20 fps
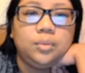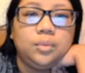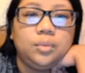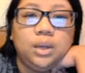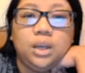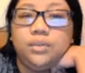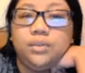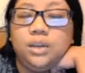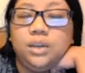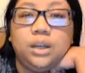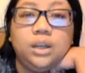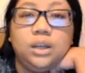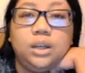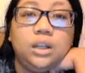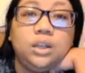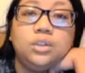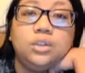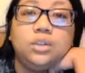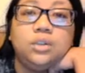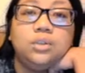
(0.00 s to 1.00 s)
haven't had any
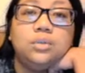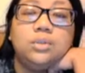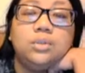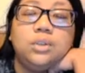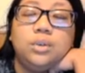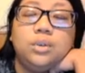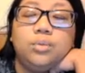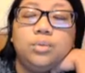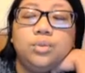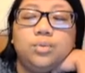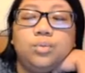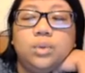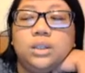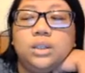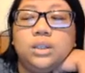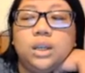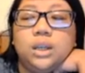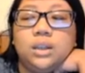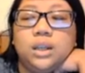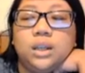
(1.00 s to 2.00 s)
issues. There was one
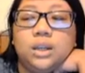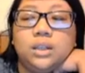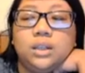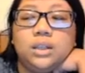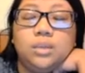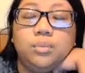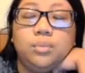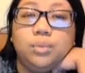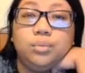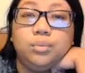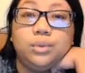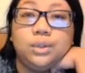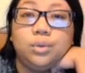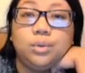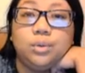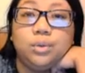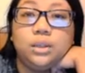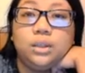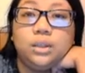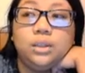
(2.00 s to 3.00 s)
day that Depop wasn't
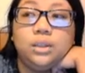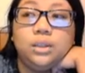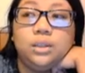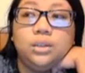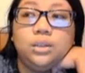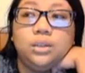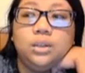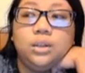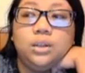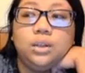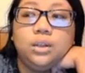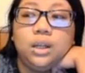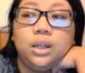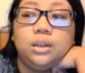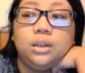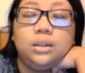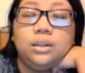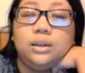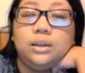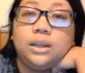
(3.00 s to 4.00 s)
working,
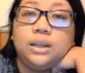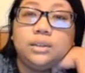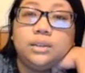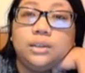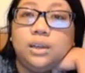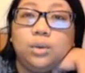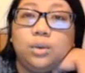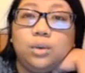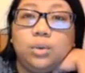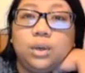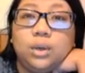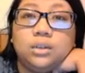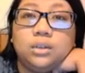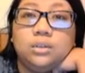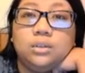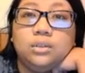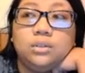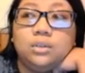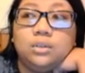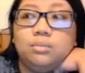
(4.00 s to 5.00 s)
and the next day it worked.
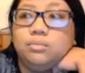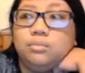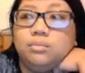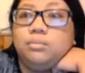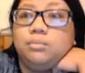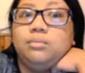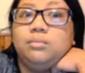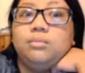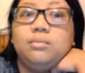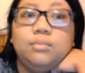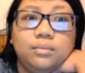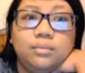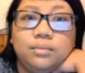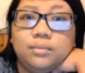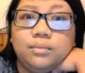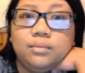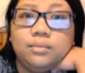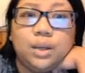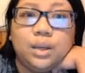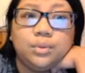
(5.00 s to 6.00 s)
So
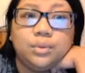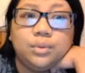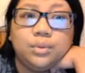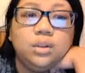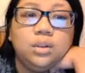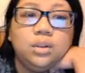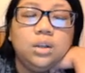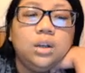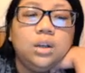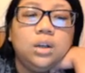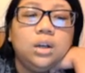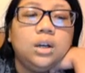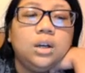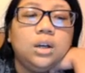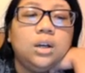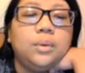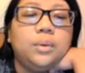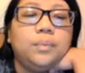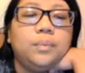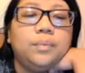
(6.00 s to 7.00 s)
that was it.
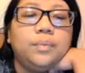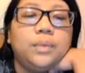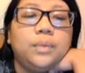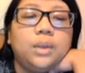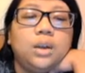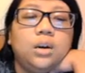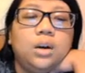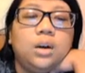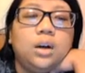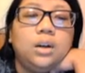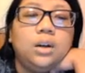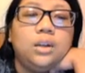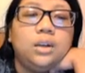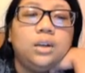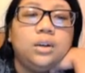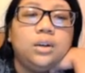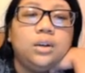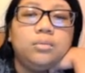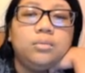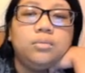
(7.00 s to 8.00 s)
On
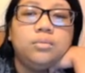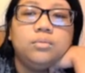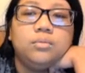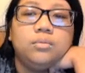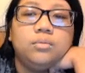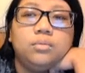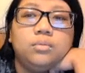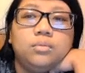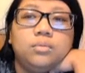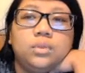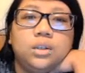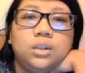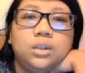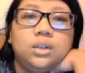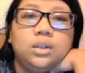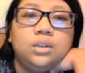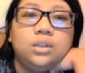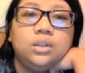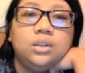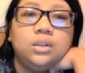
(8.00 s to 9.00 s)
here,
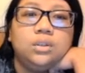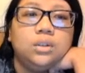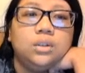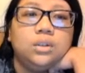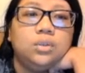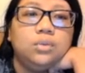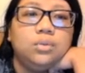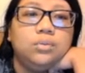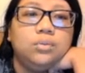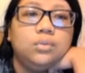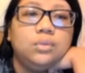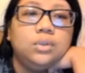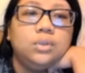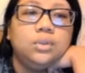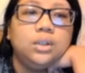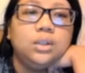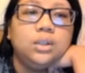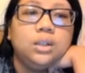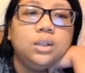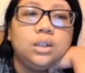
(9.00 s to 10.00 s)

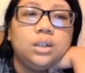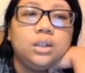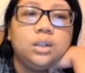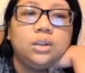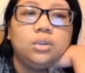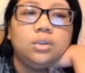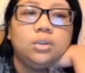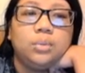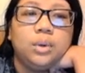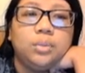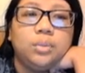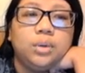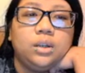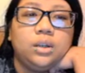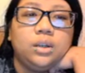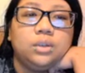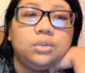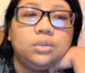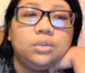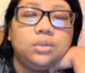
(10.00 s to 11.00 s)
gotta go to my
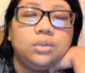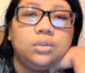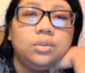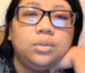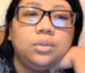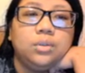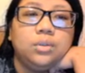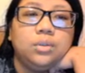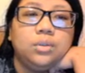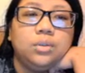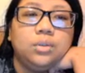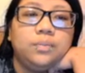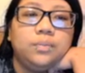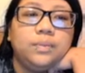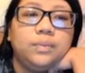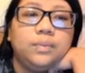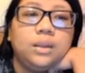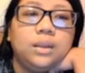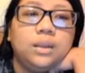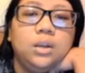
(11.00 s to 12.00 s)
product to show you.
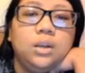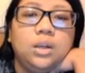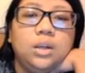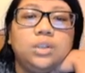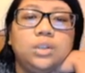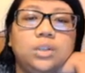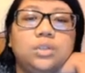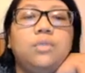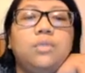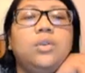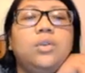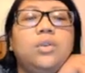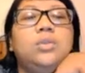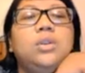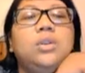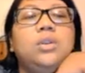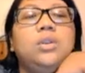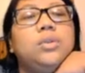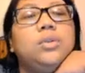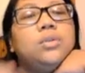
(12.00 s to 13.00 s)
So I've only
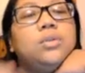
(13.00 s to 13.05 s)
posted